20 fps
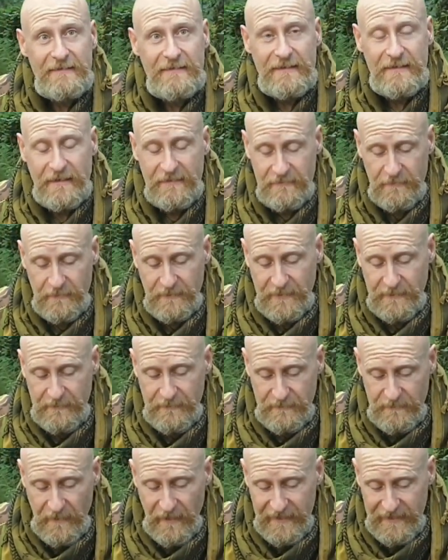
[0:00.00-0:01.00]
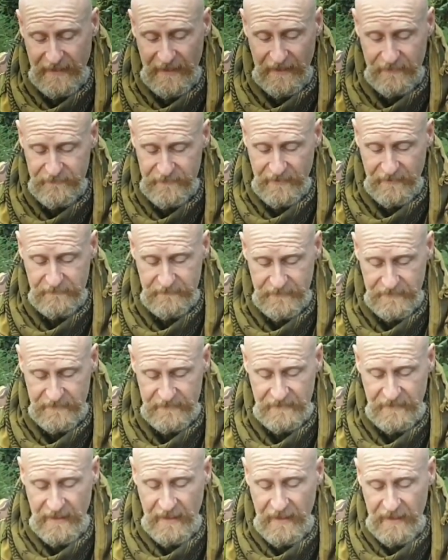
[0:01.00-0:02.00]
and this will be my caveat with it.
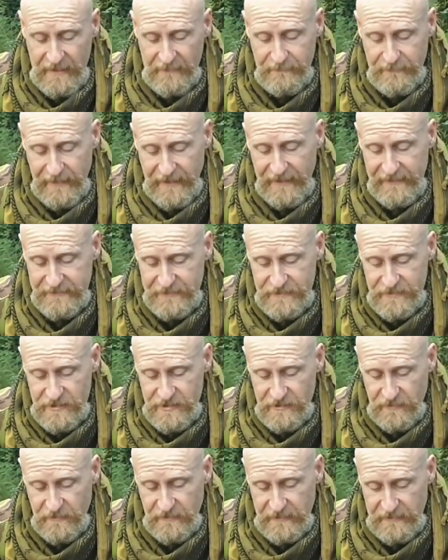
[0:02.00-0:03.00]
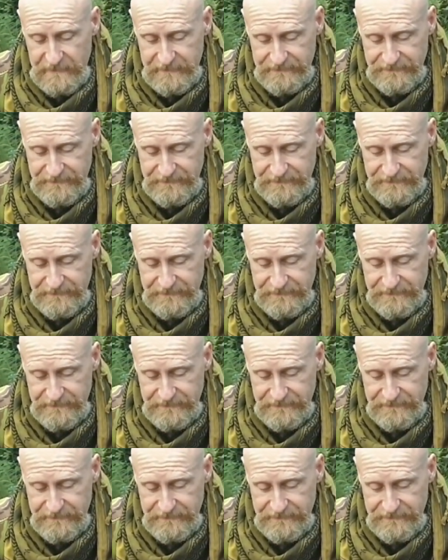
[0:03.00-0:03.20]
Please ensure,